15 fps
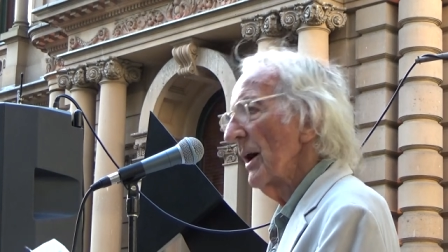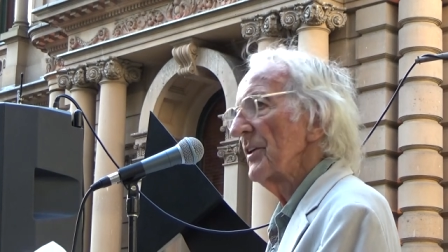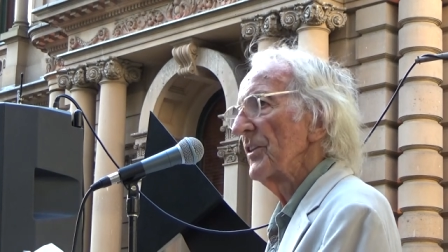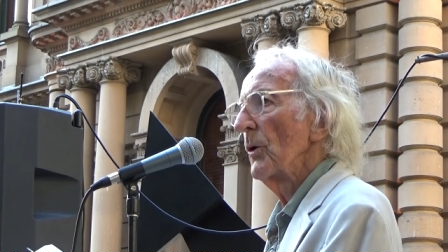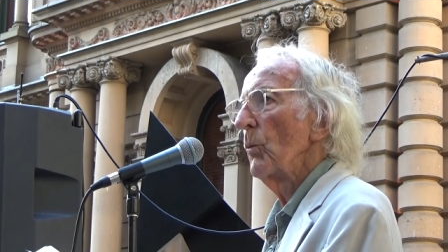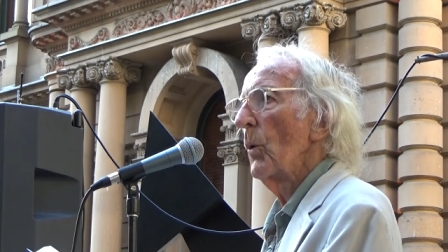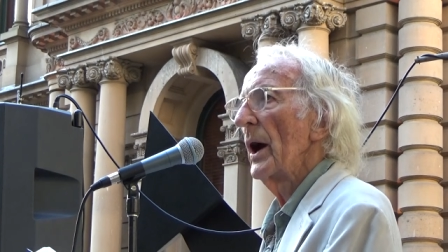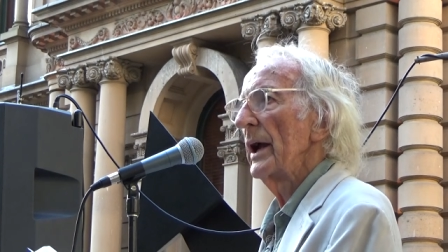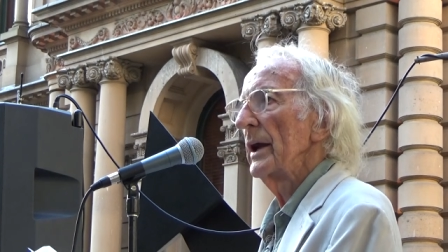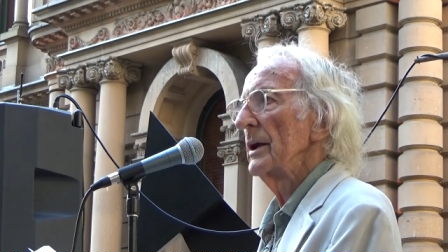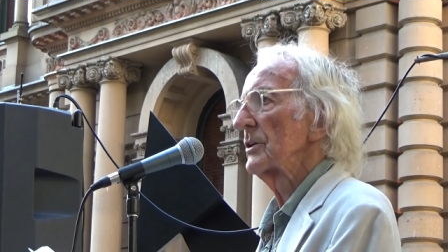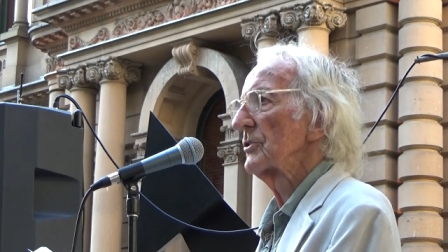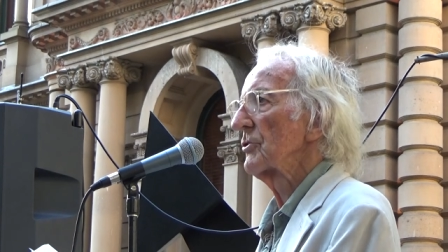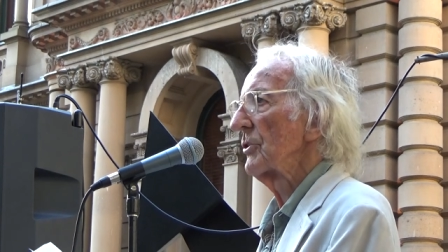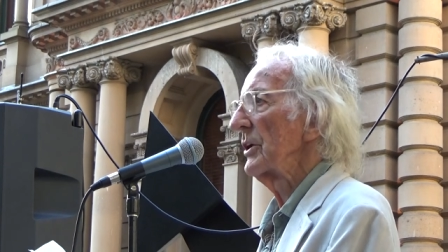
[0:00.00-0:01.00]
by the
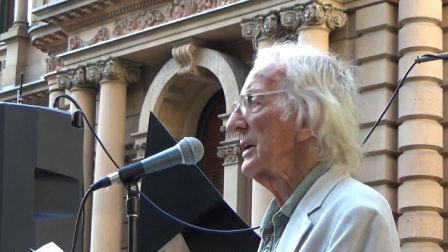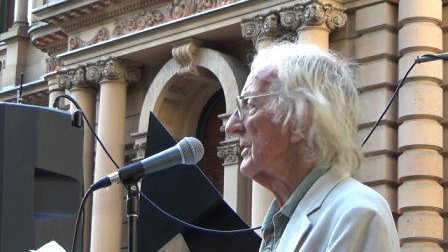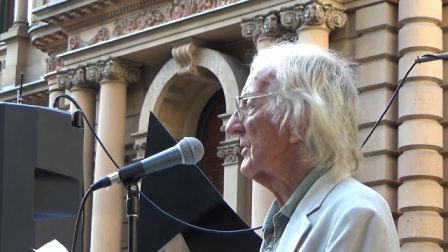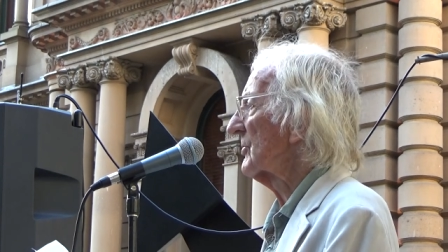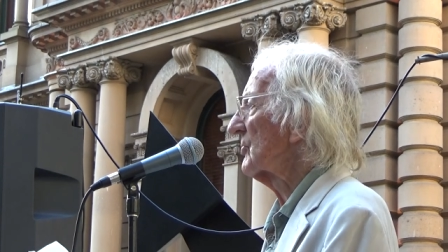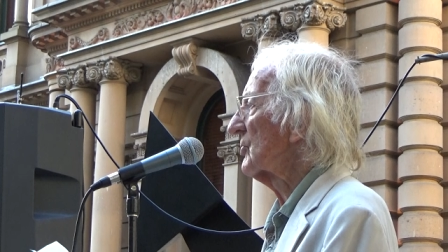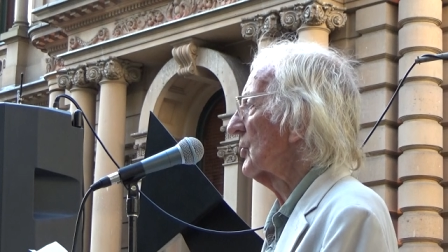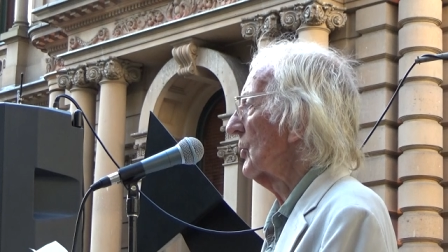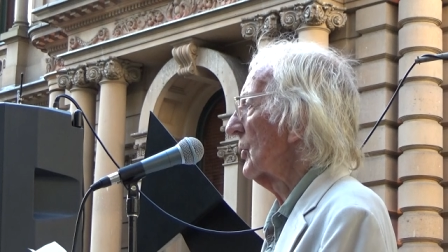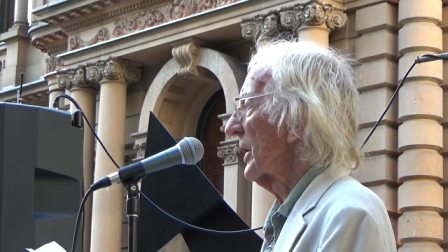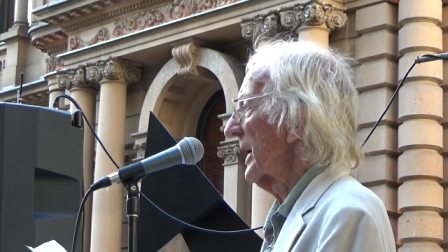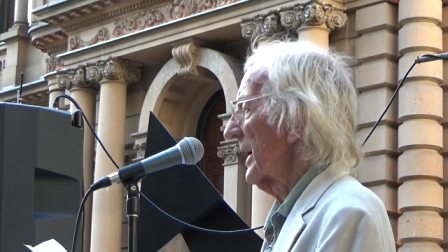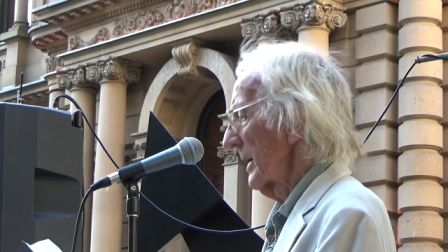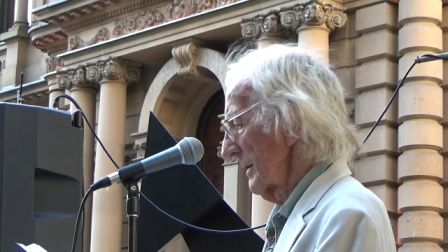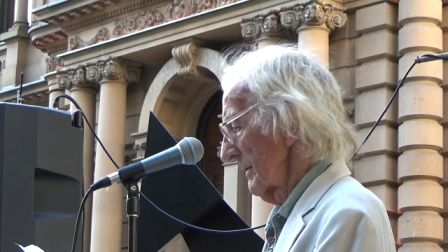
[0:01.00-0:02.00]
way it treats
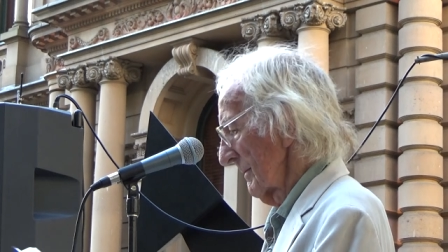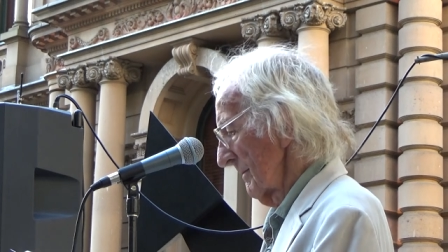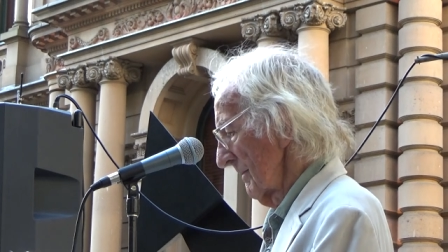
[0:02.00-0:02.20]
Julian.